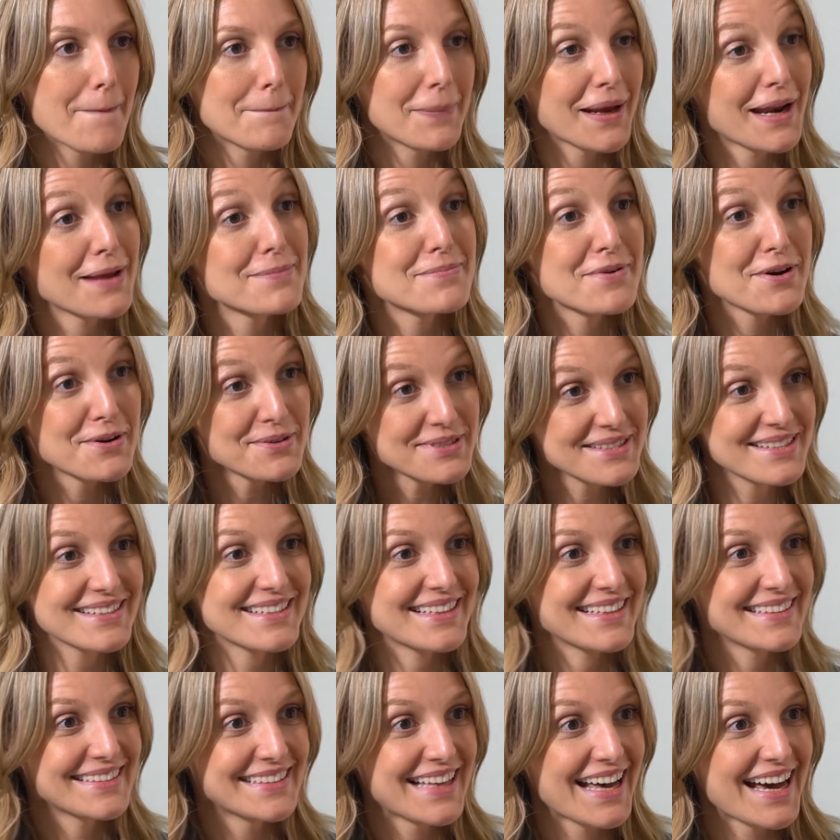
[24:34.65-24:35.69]
But I posted
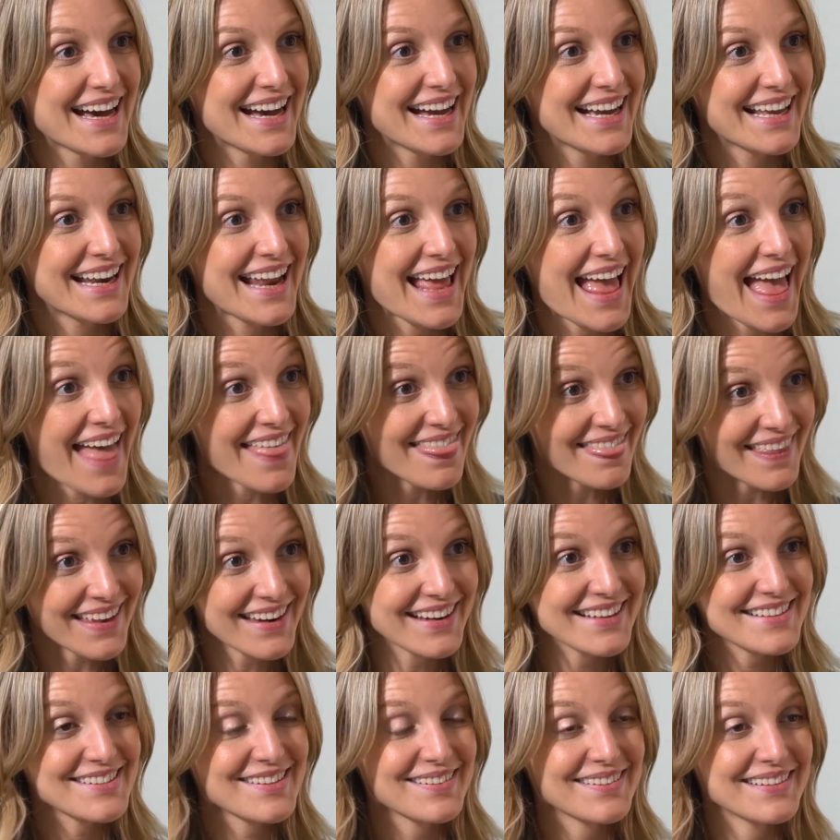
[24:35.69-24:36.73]
online, and
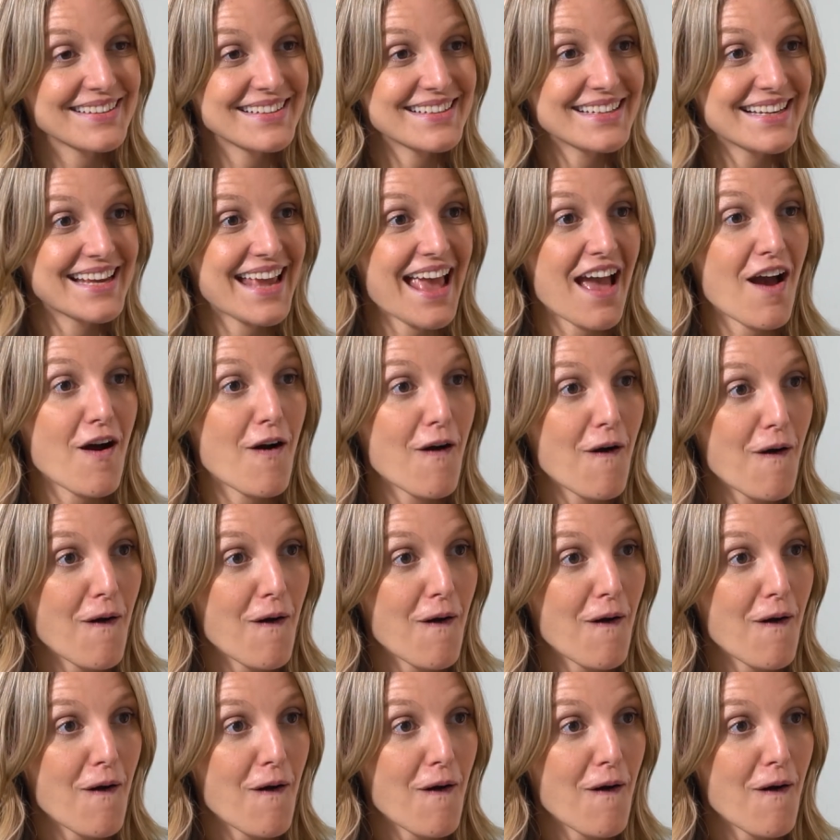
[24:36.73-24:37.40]
then I started to get